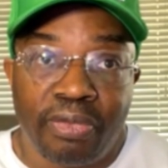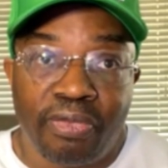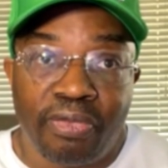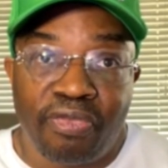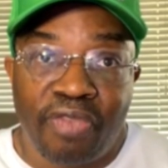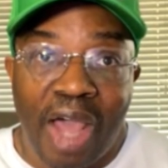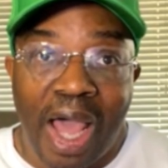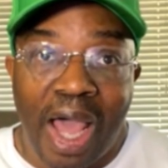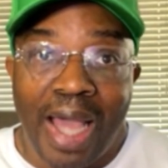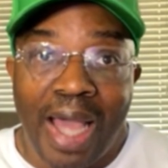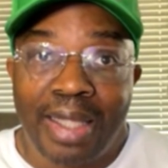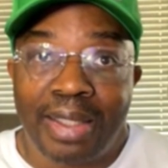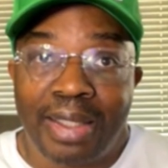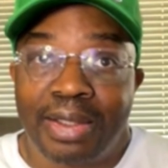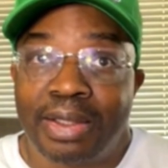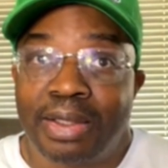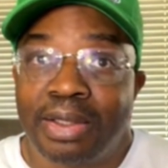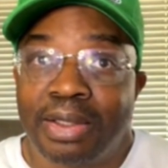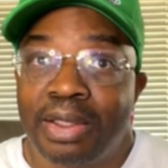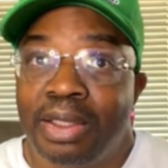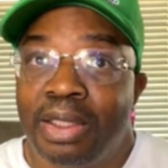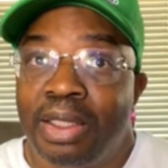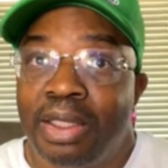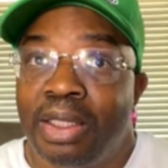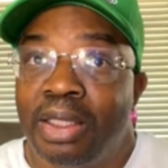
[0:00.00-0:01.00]
Fox
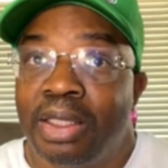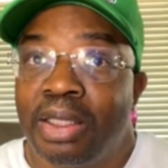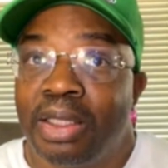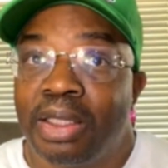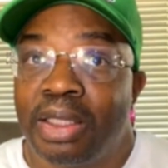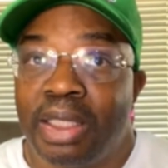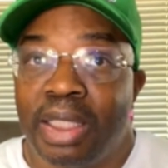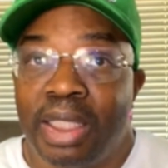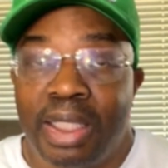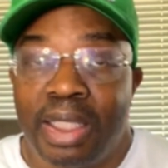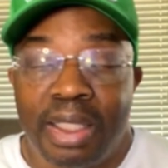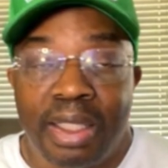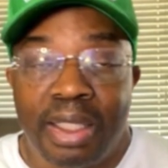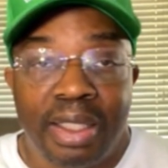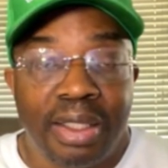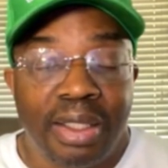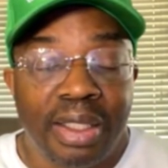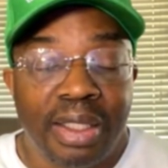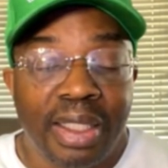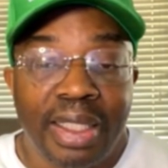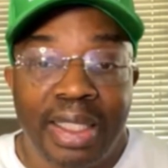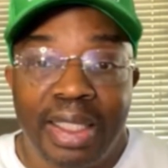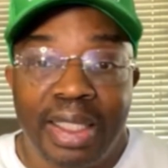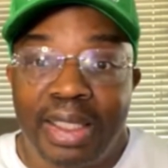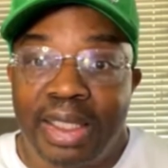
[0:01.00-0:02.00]
and
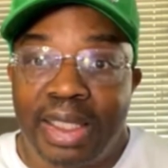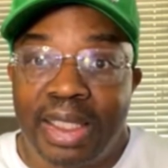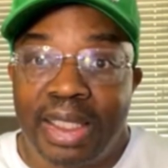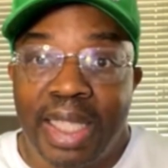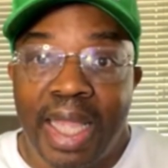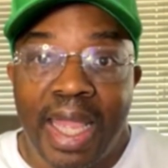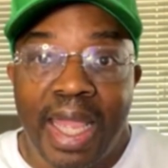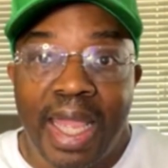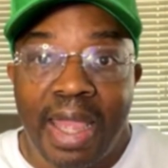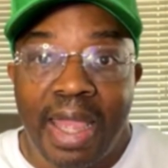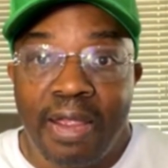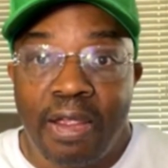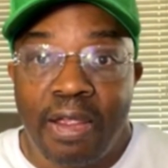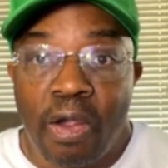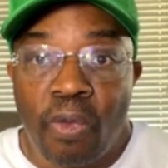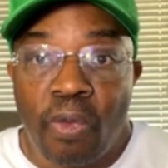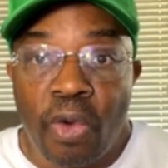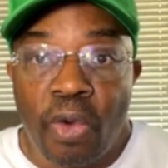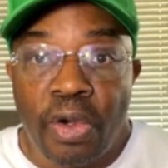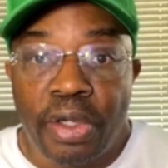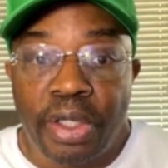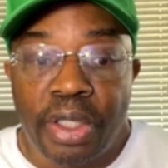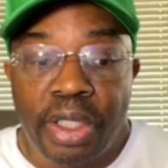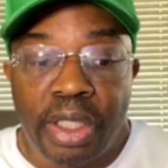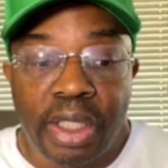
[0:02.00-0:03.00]
the NCAA are
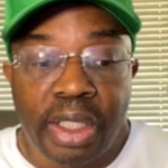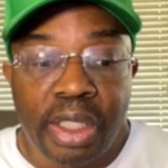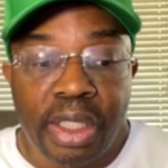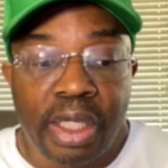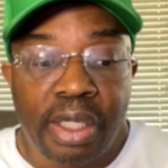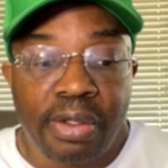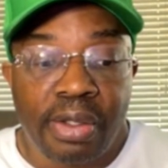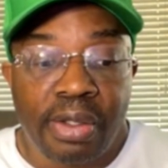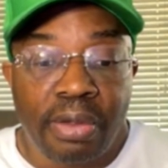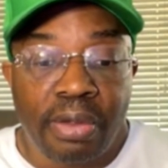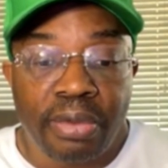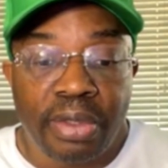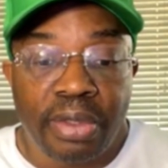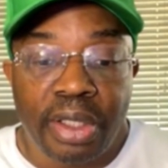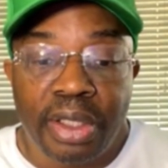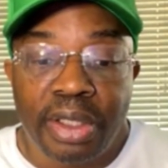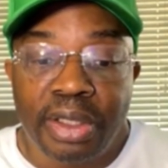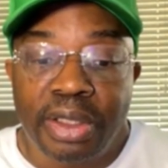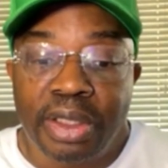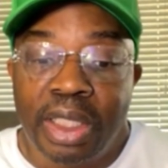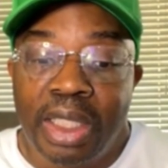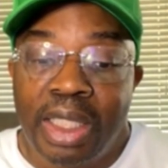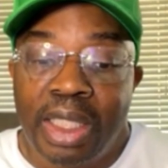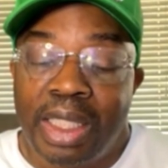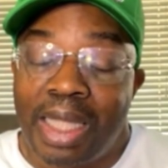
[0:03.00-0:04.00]
working together on
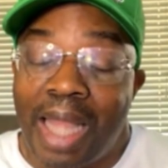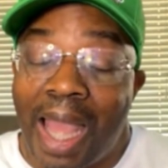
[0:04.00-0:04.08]
this.